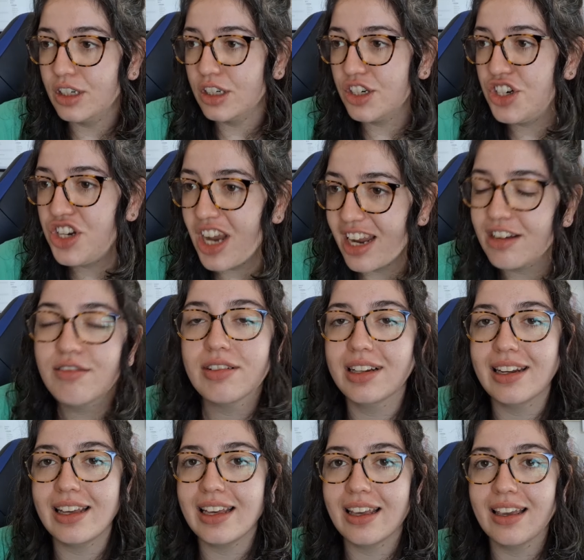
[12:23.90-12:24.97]

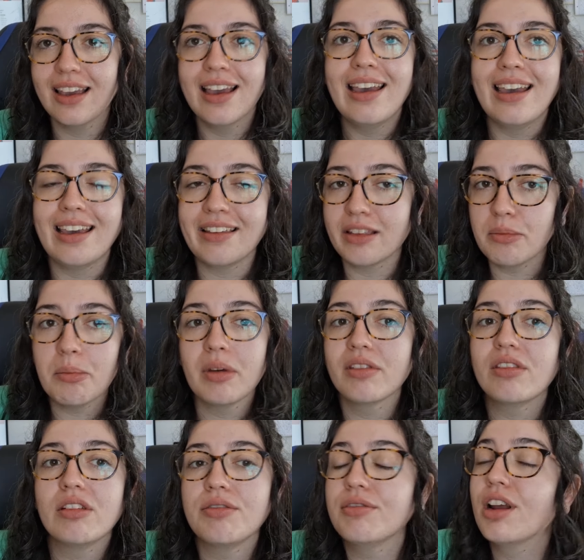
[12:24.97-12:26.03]
generally, in the
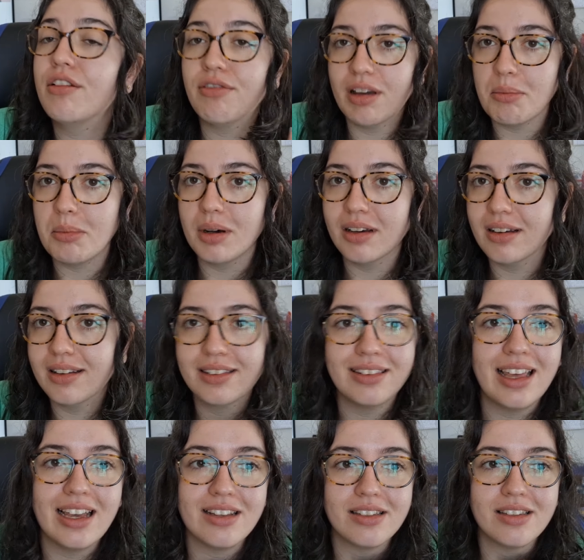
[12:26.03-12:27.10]
month of November,
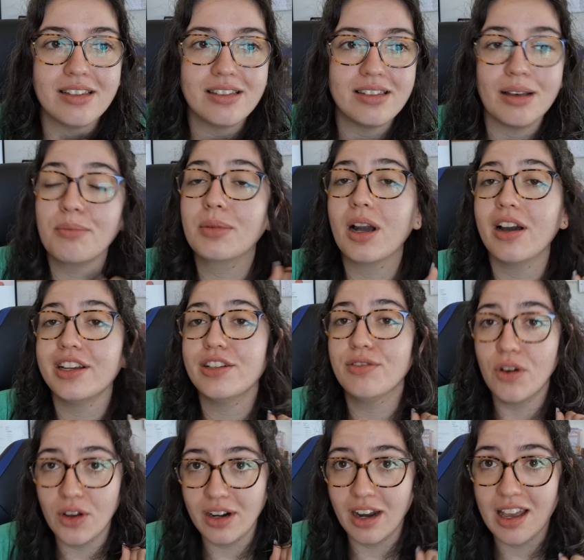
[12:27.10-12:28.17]
there's some kind of
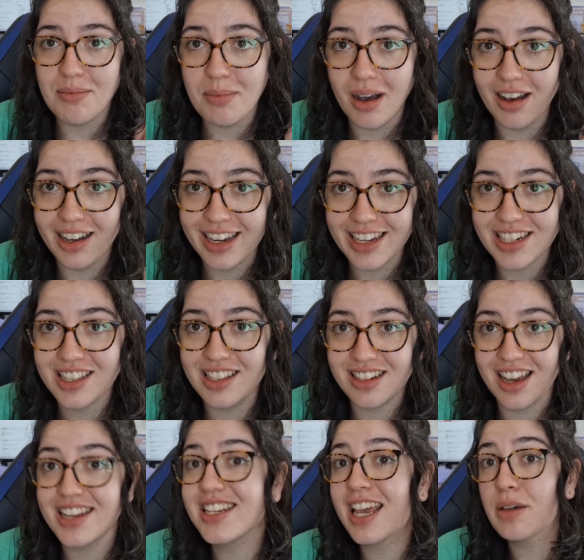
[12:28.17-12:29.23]
online market that
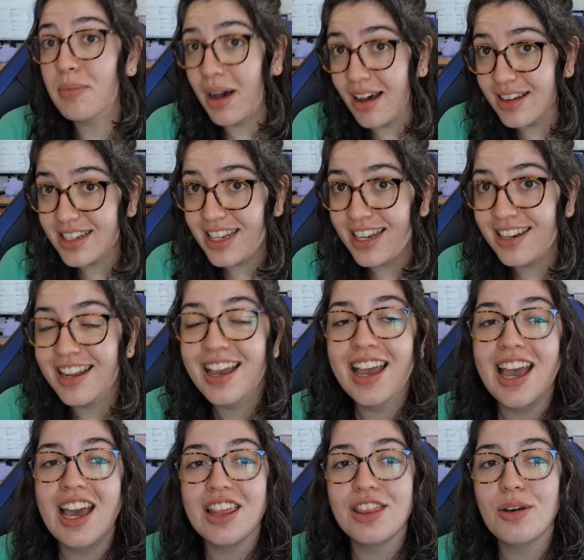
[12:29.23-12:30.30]
I take part in,
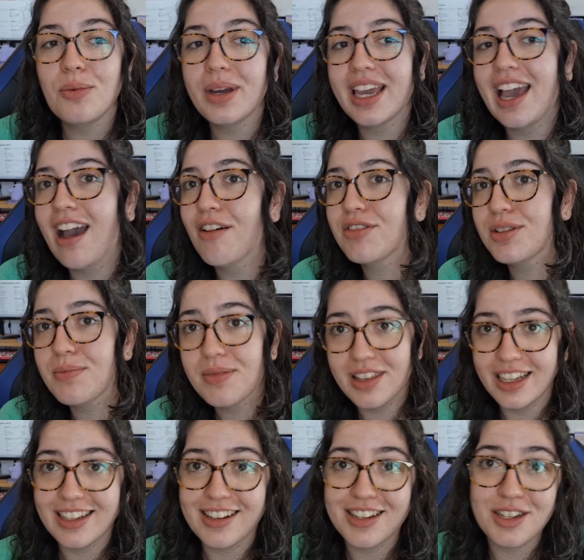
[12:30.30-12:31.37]
that we have some
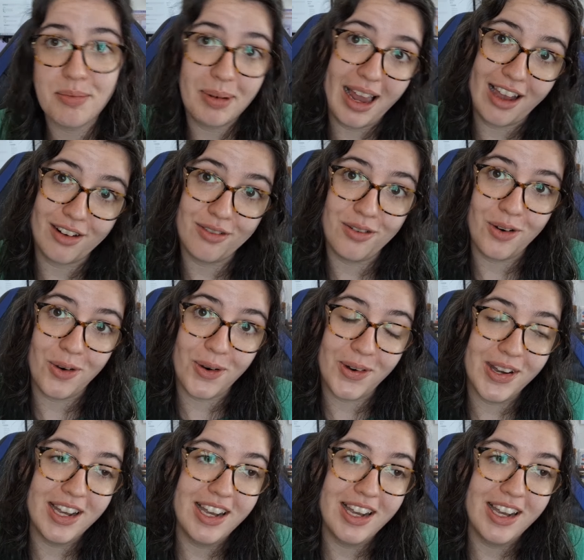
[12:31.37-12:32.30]
things to plan for.